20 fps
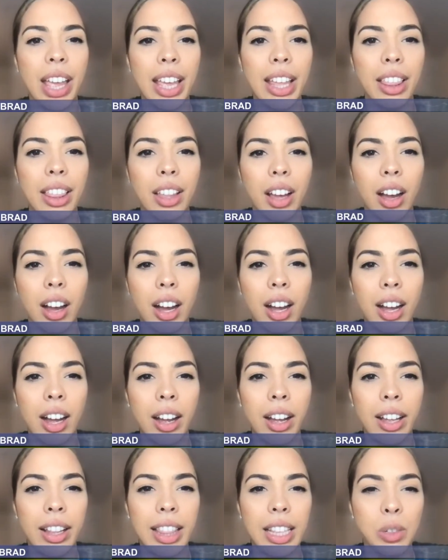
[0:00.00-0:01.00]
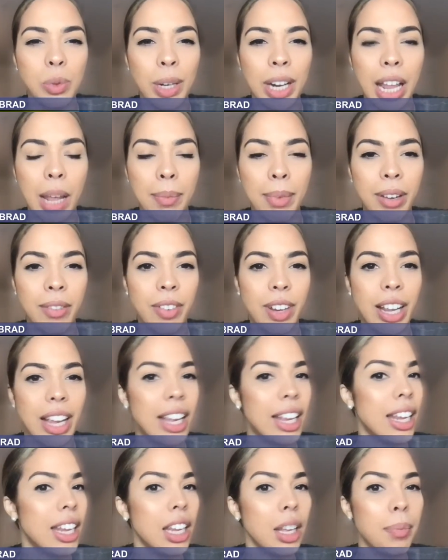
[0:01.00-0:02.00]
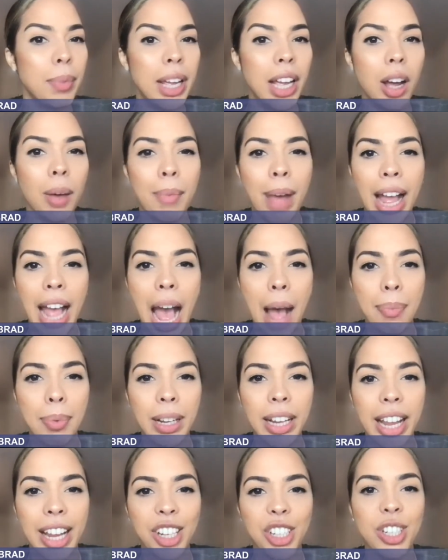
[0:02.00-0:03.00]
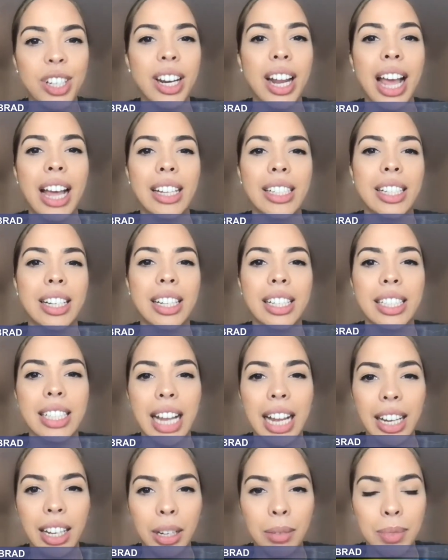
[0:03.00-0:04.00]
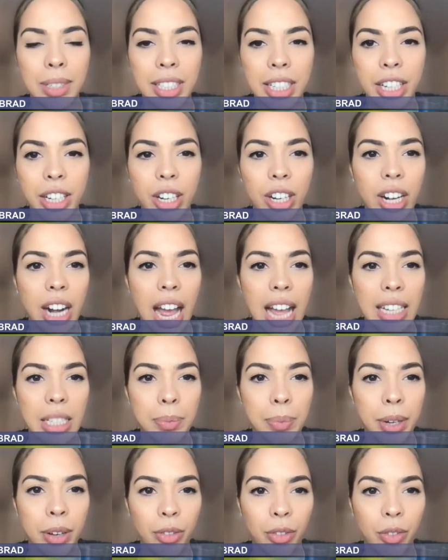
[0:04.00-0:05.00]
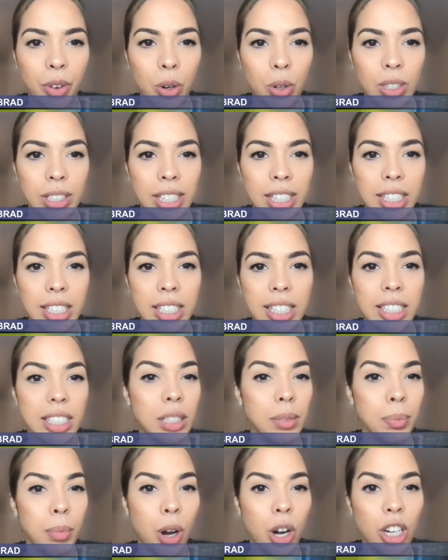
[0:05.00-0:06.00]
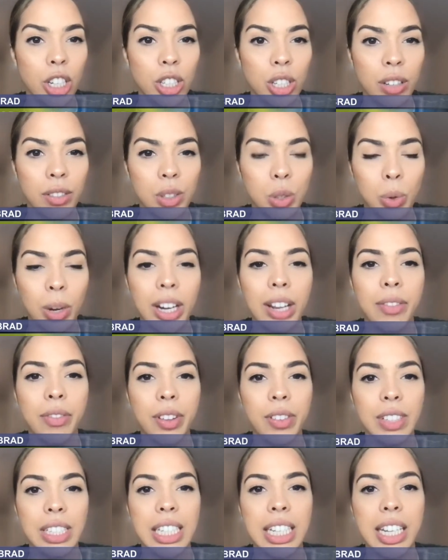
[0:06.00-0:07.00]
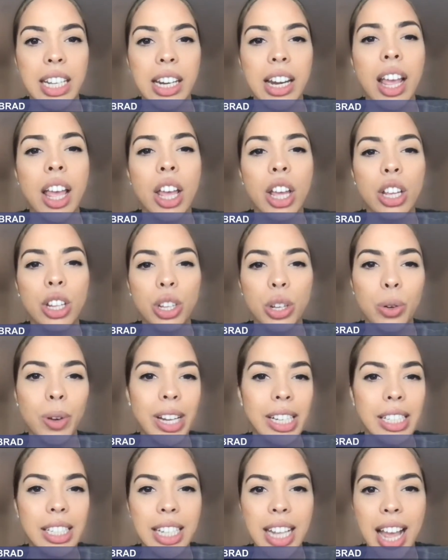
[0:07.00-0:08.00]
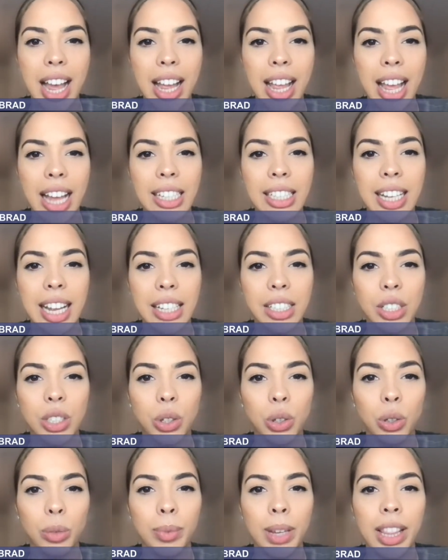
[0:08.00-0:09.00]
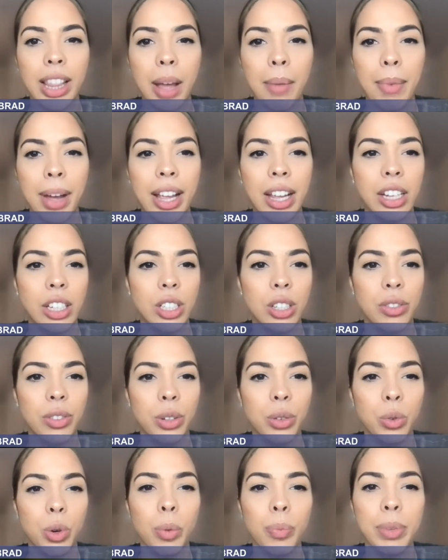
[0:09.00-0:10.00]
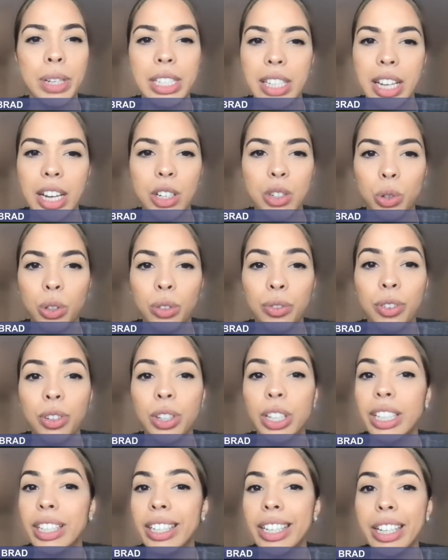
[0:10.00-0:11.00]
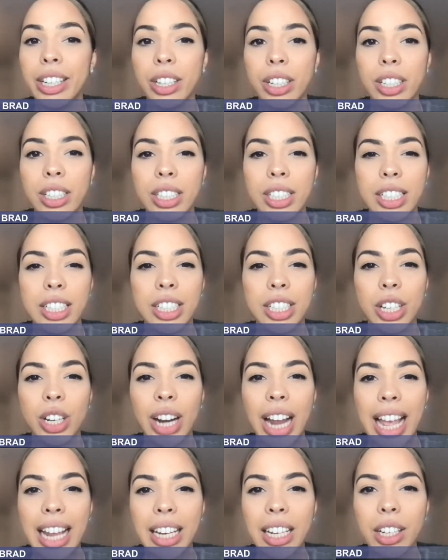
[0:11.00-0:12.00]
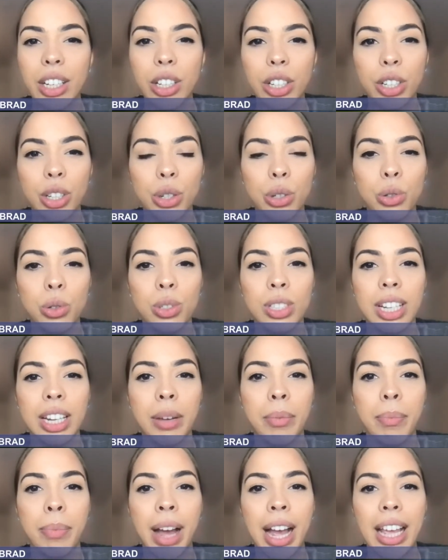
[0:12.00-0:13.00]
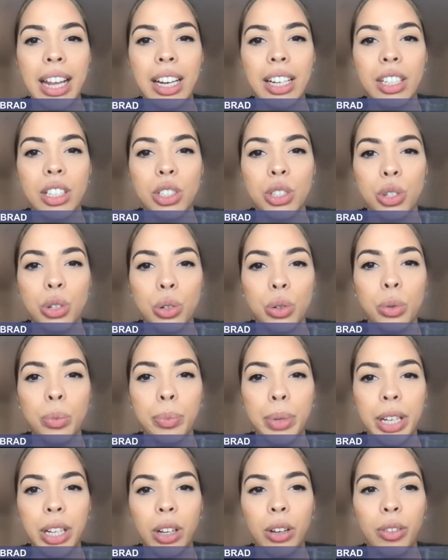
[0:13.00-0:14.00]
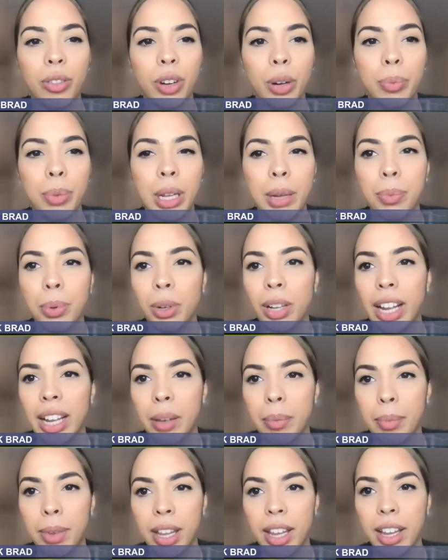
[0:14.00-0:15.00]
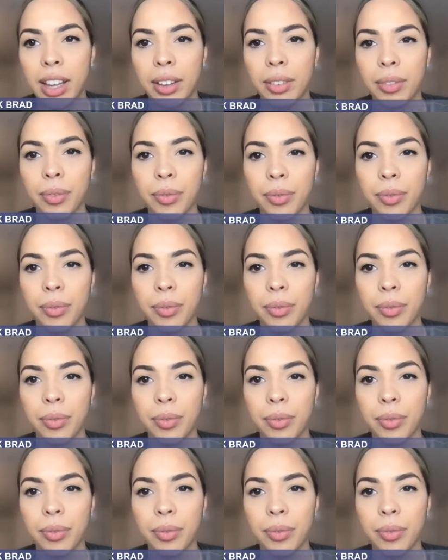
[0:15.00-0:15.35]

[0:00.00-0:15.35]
Faith, this one came in via email. My application as an asylum seeker has been frozen since March of 2015. USCIS has told me that my interview won't be scheduled for years. Is there any good news in Biden's new bill for people like me?